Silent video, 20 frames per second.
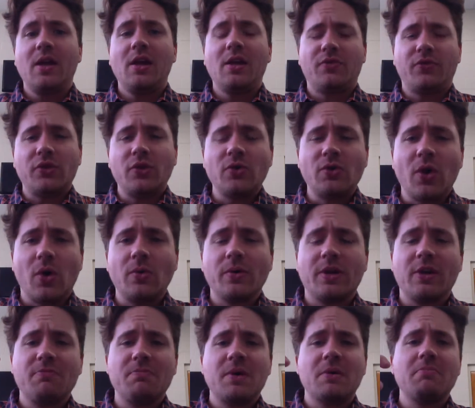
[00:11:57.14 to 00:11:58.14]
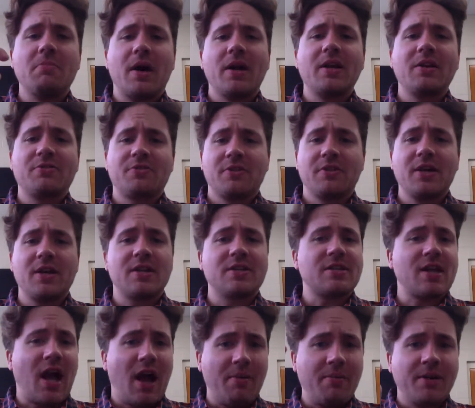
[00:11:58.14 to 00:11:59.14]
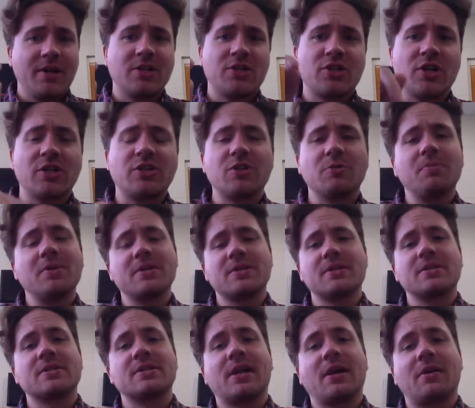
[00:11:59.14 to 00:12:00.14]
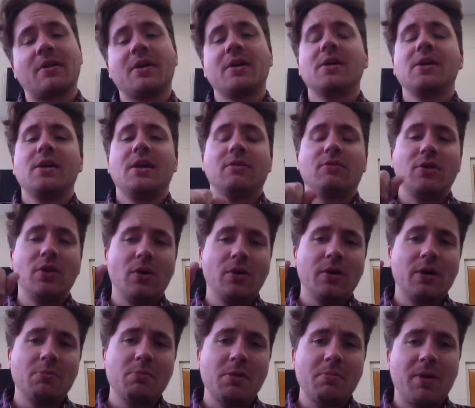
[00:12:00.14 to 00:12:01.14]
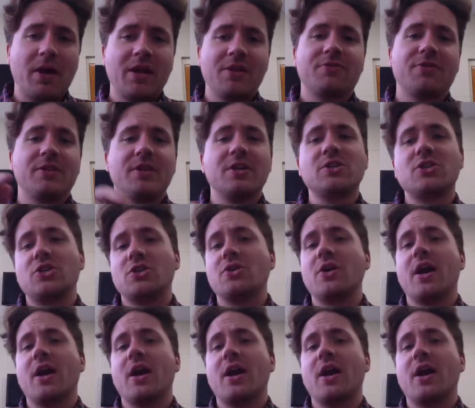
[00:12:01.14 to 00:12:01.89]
If you don't give me money for this, I'm going to shut your business down. If you don't give me money for this, you're